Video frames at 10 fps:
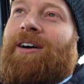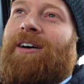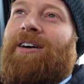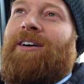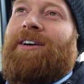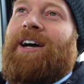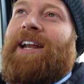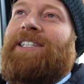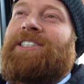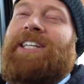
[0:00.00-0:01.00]
Oh god,
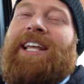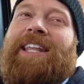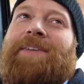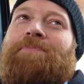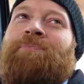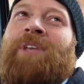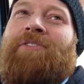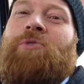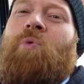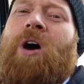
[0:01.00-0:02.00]
like
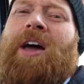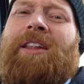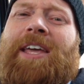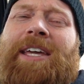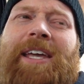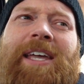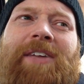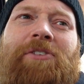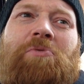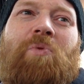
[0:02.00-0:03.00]
if you want
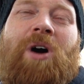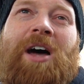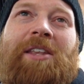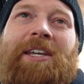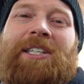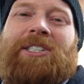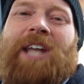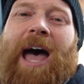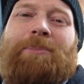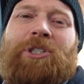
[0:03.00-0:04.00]
like a
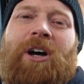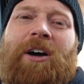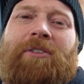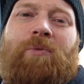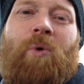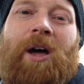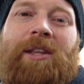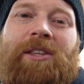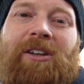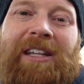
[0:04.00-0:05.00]
snapshot of
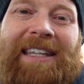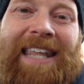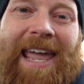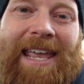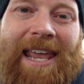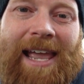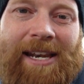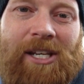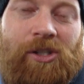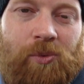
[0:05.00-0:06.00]
what the late
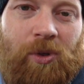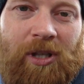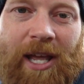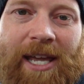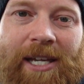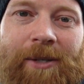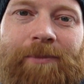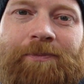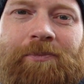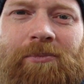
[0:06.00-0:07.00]
80s were like
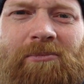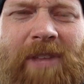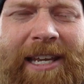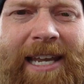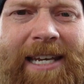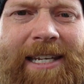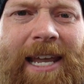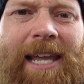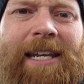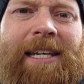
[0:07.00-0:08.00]

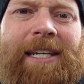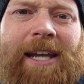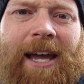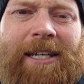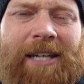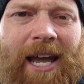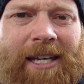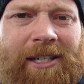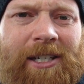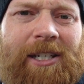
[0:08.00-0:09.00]
88, 89,
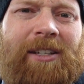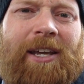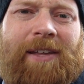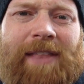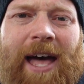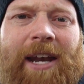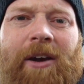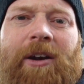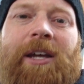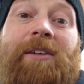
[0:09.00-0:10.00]
90, like in that
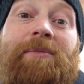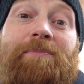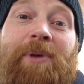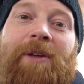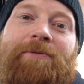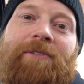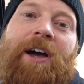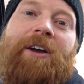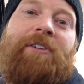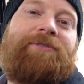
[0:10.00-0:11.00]
area, Pit
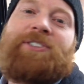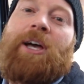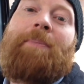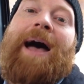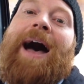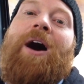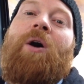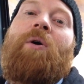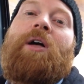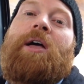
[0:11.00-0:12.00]
Fighter
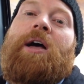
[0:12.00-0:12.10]
somehow